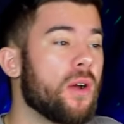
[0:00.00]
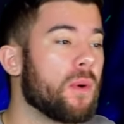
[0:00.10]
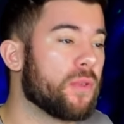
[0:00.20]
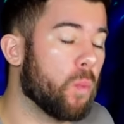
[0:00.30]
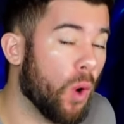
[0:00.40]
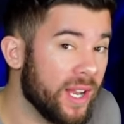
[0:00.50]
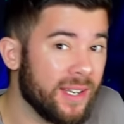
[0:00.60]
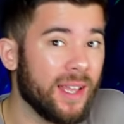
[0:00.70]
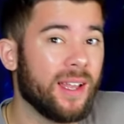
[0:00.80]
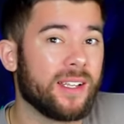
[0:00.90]
with
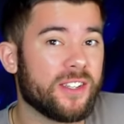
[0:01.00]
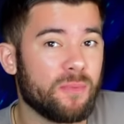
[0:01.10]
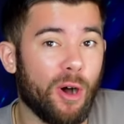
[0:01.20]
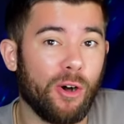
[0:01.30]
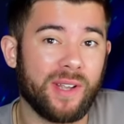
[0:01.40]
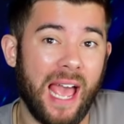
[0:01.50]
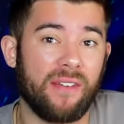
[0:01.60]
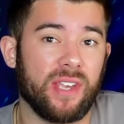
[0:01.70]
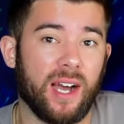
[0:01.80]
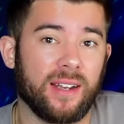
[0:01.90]
one small
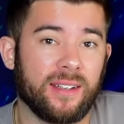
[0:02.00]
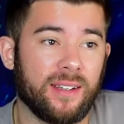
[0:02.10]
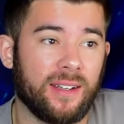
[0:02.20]
caveat.